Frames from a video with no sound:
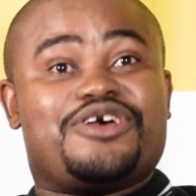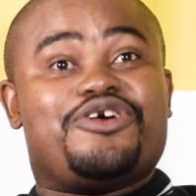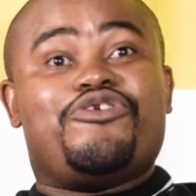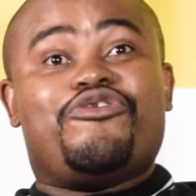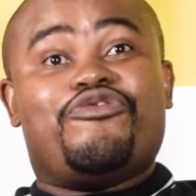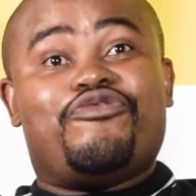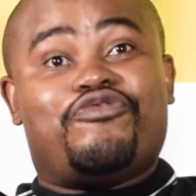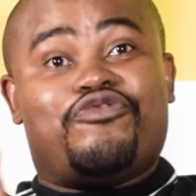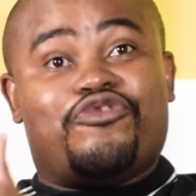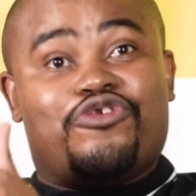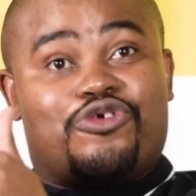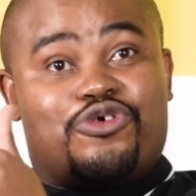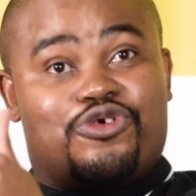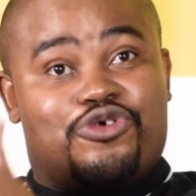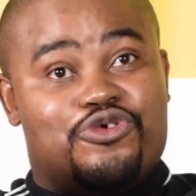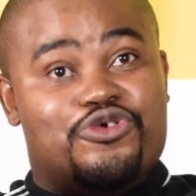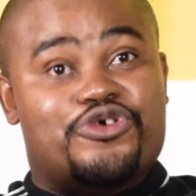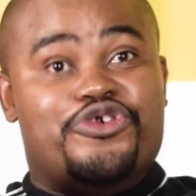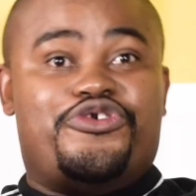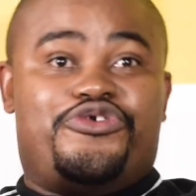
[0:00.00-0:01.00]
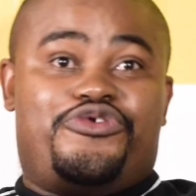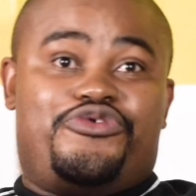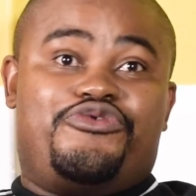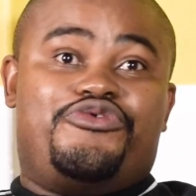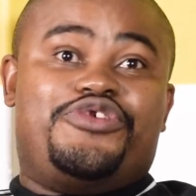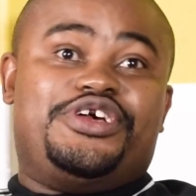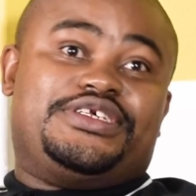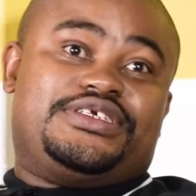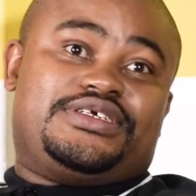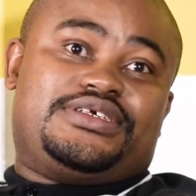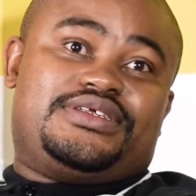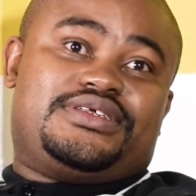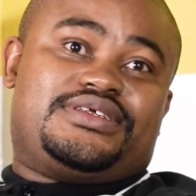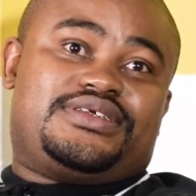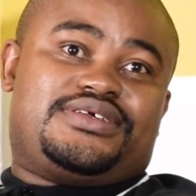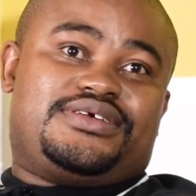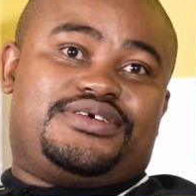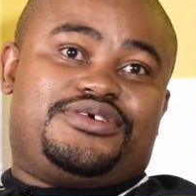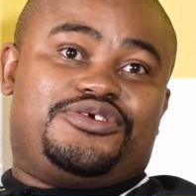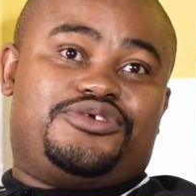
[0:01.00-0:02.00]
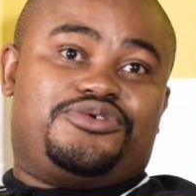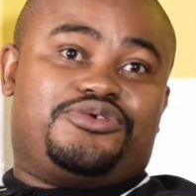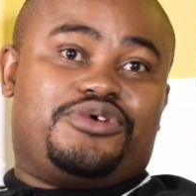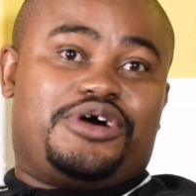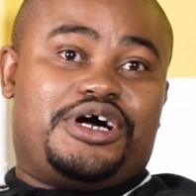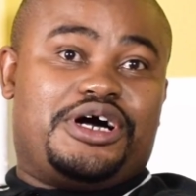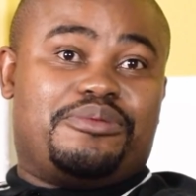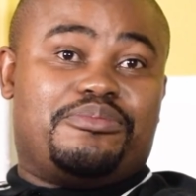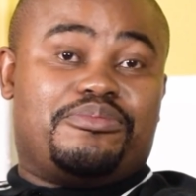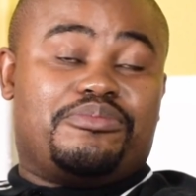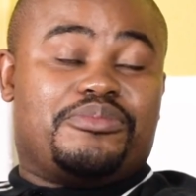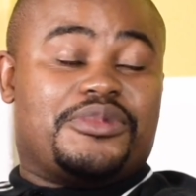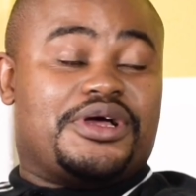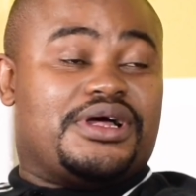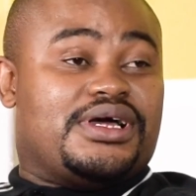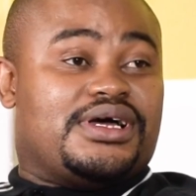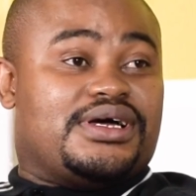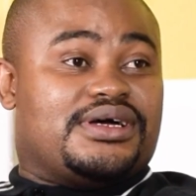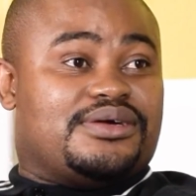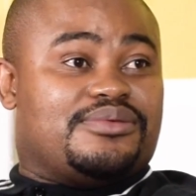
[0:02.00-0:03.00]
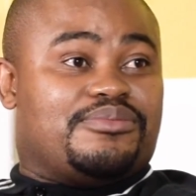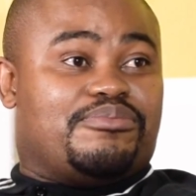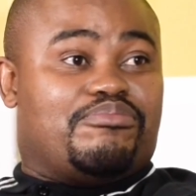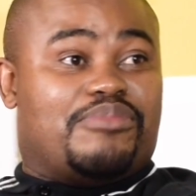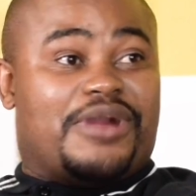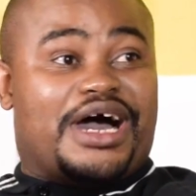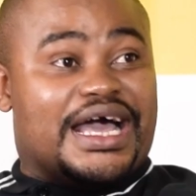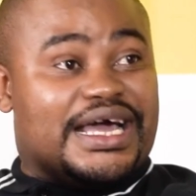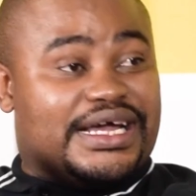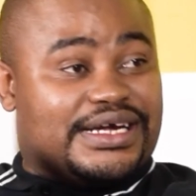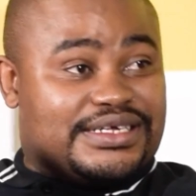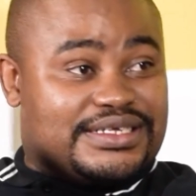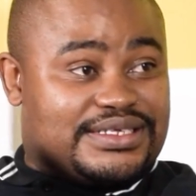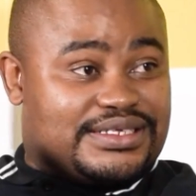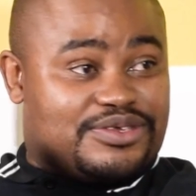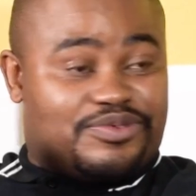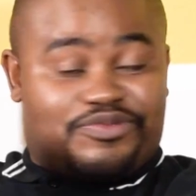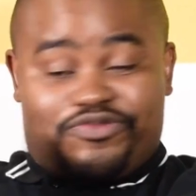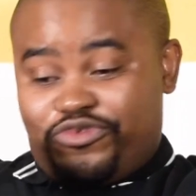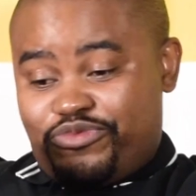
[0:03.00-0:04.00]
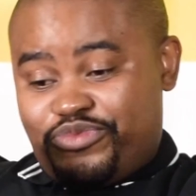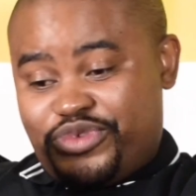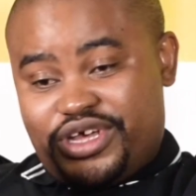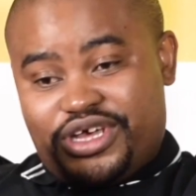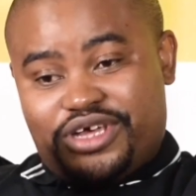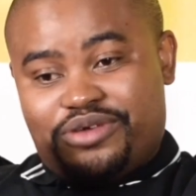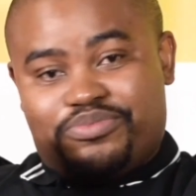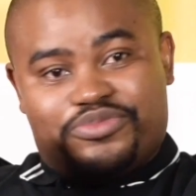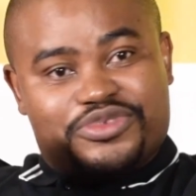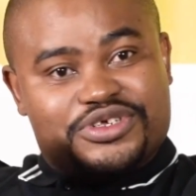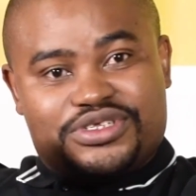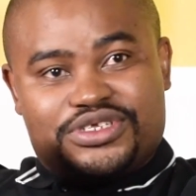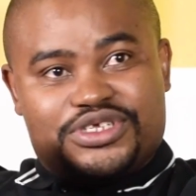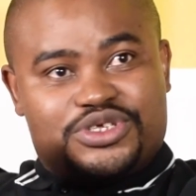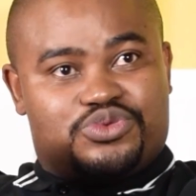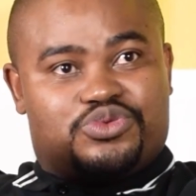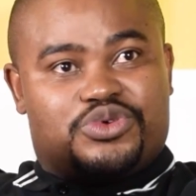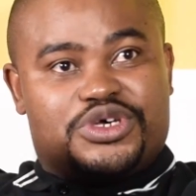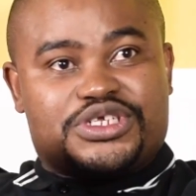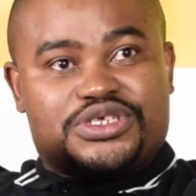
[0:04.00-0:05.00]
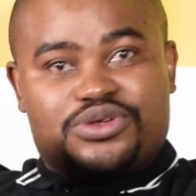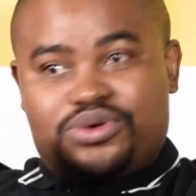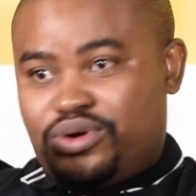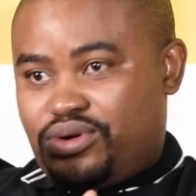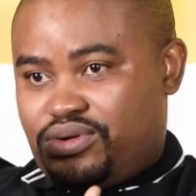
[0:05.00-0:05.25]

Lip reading: for good reasons, My reason for being in business was